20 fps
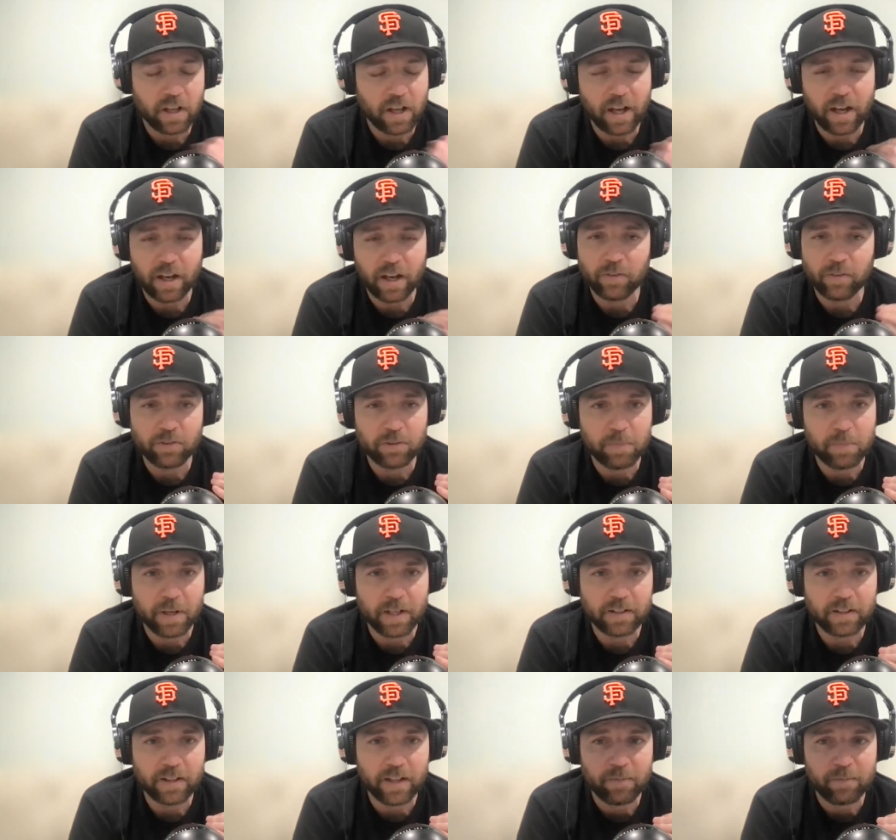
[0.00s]
I
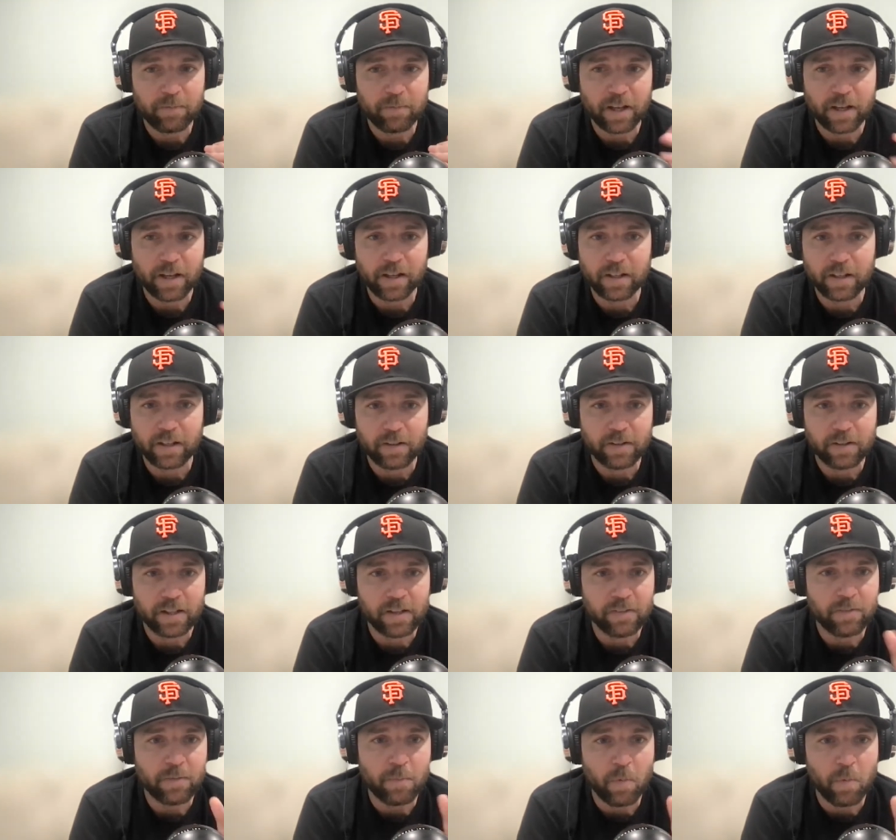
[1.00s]
respect that man
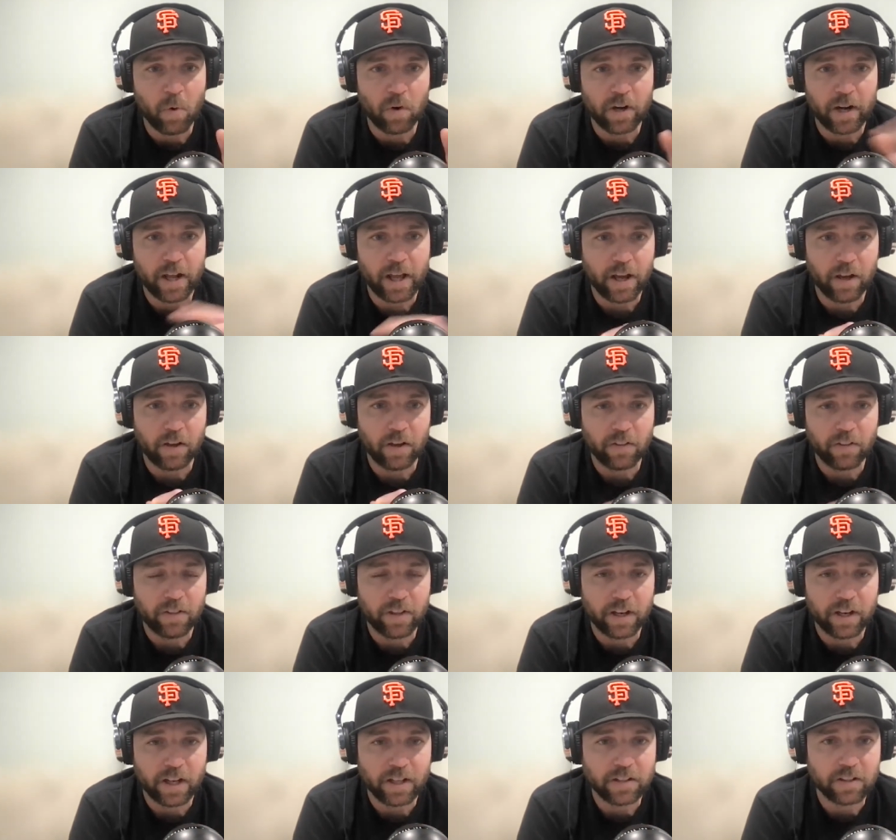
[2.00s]
even more now
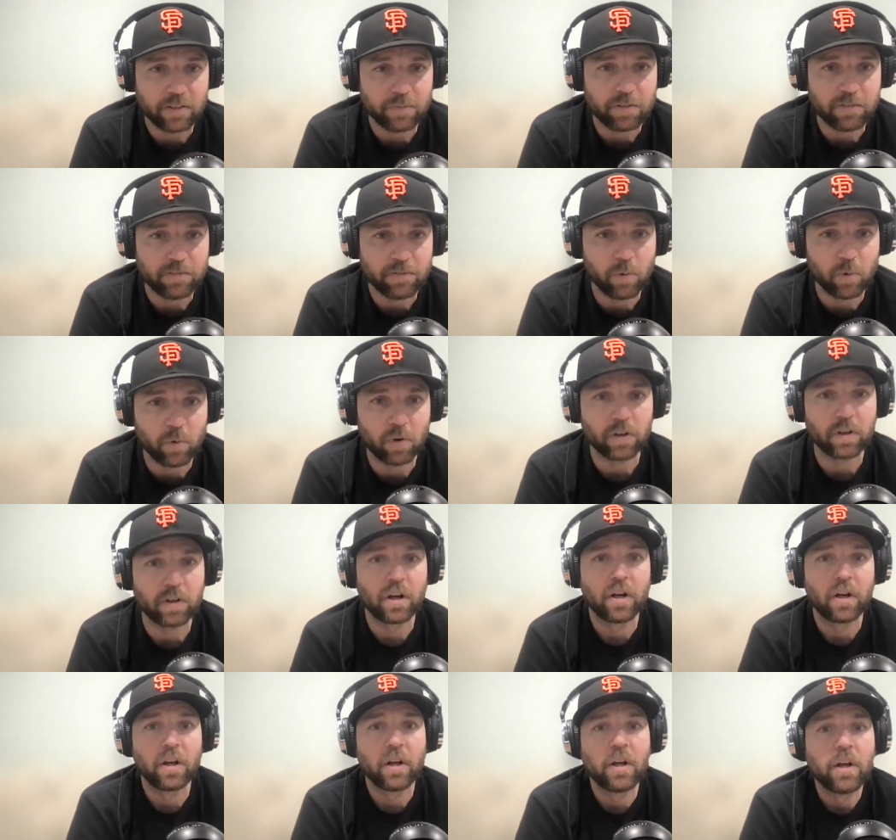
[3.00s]
than I did before
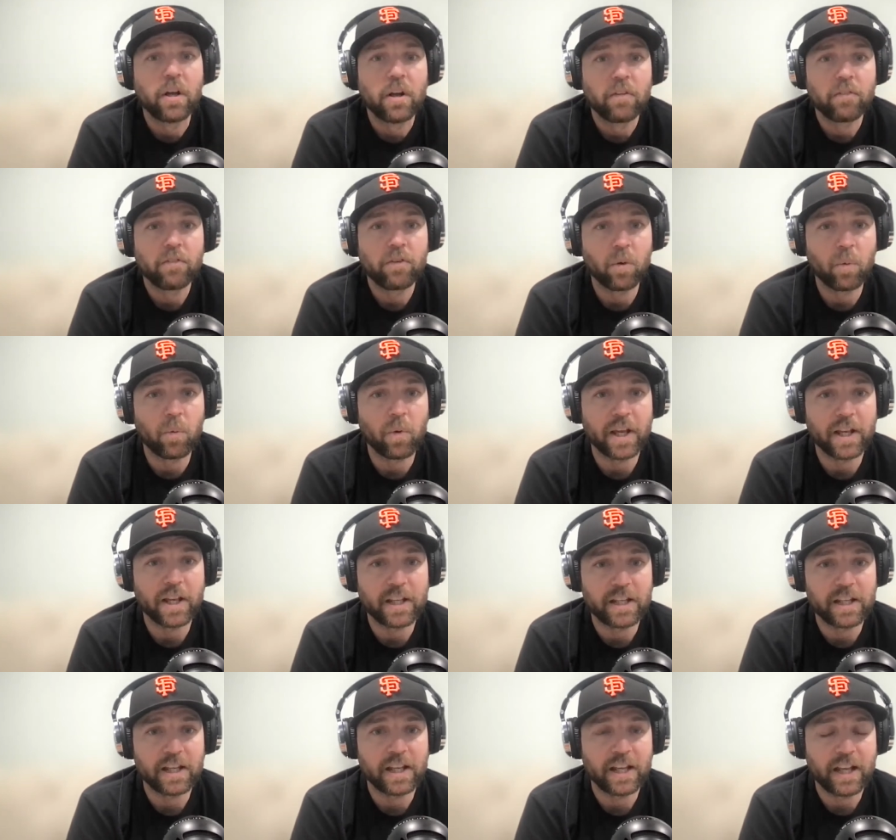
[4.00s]
for the way
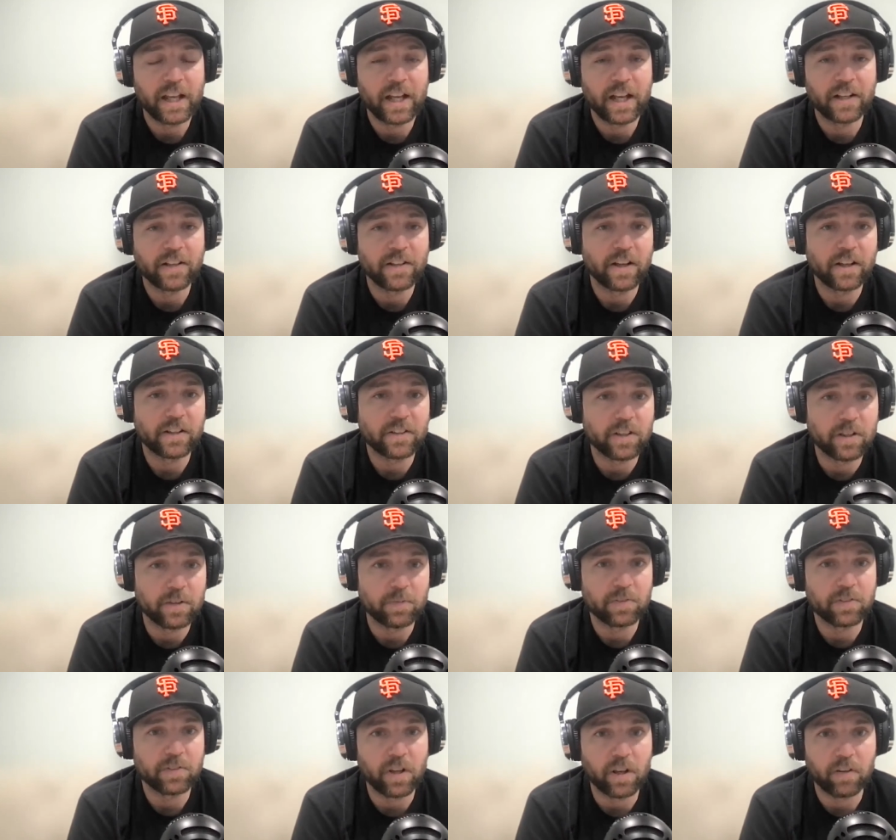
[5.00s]
he conducted
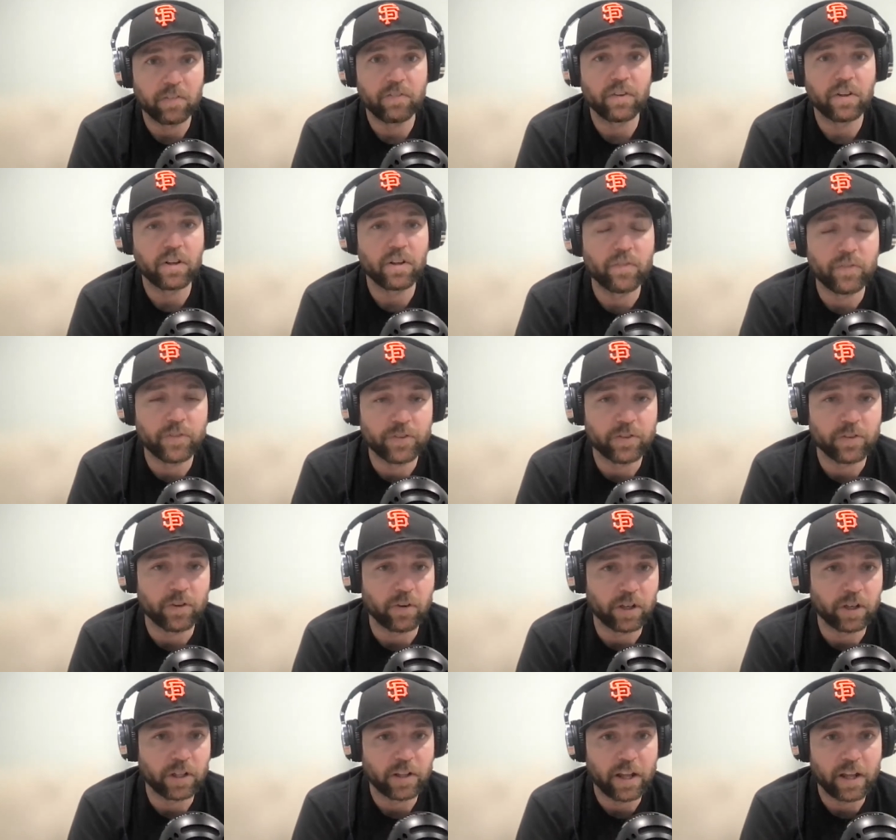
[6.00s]
himself
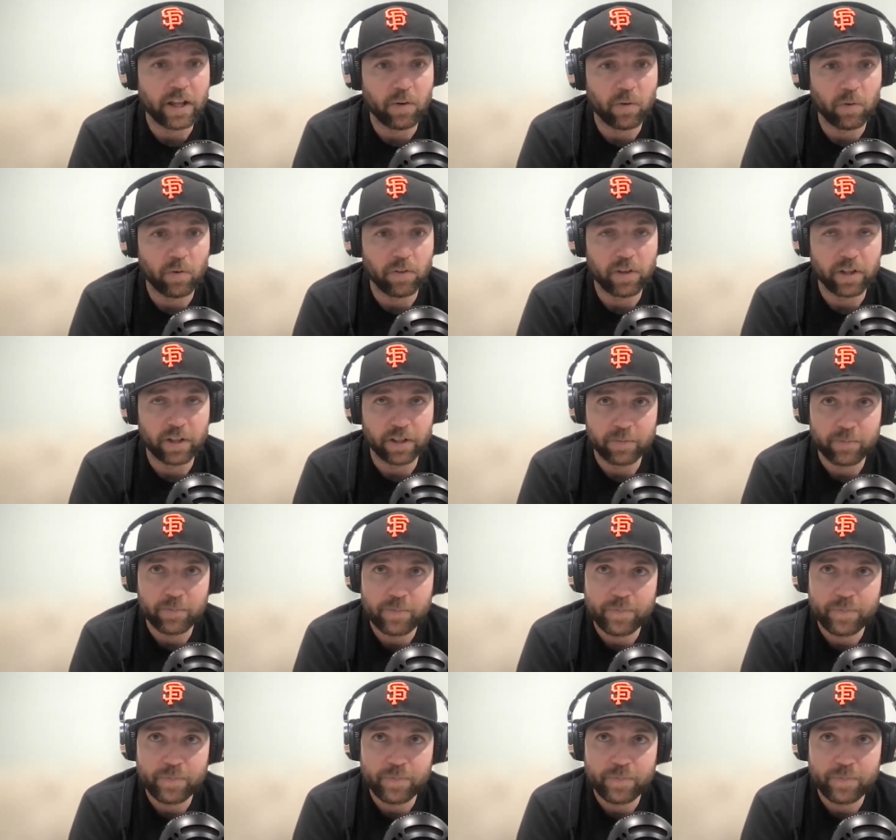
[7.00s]
during that whole thing.